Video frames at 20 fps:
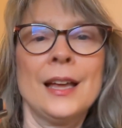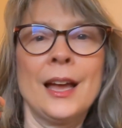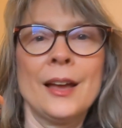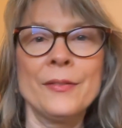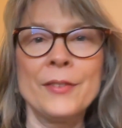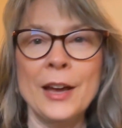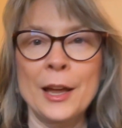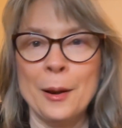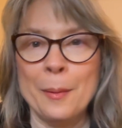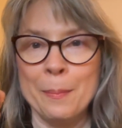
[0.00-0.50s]

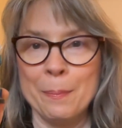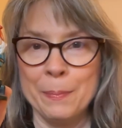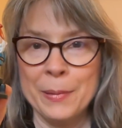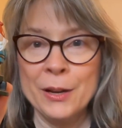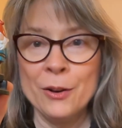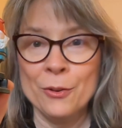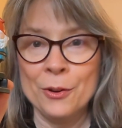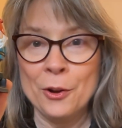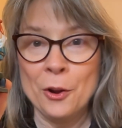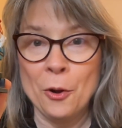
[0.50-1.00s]
I've got a
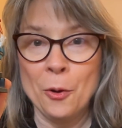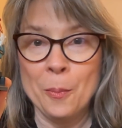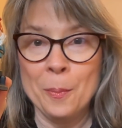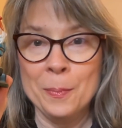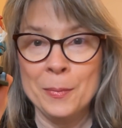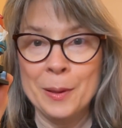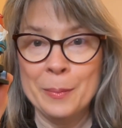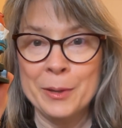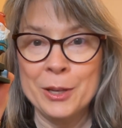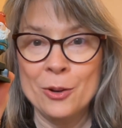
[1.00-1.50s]
bigger
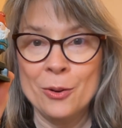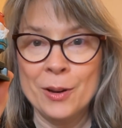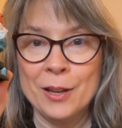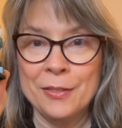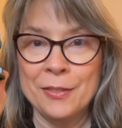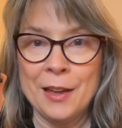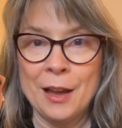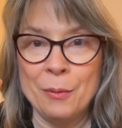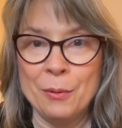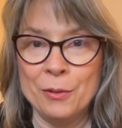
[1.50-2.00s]
gnome. Let me go
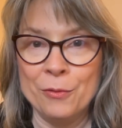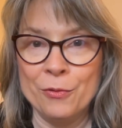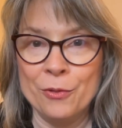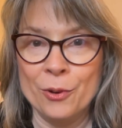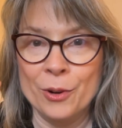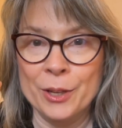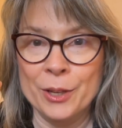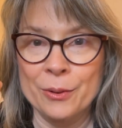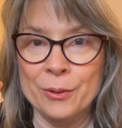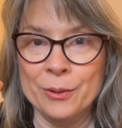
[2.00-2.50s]
get that one
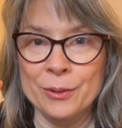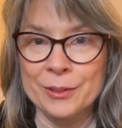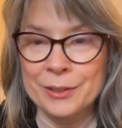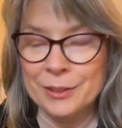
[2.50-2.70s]
for you.